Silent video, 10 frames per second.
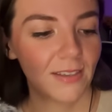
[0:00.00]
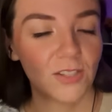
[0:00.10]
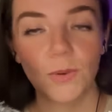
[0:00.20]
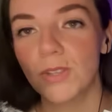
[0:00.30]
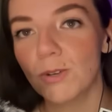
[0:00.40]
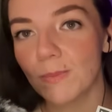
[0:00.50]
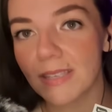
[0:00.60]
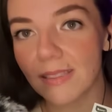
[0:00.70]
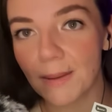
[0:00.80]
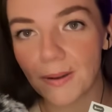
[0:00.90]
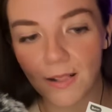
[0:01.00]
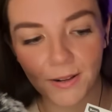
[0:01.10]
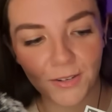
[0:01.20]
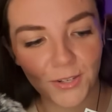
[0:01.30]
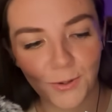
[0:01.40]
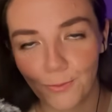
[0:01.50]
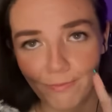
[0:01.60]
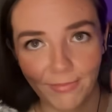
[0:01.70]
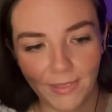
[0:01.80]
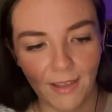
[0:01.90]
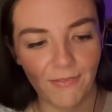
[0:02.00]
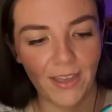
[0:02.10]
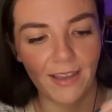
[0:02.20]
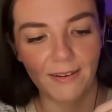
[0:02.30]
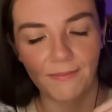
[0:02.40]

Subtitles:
So you can use them as a lip color too. Love that.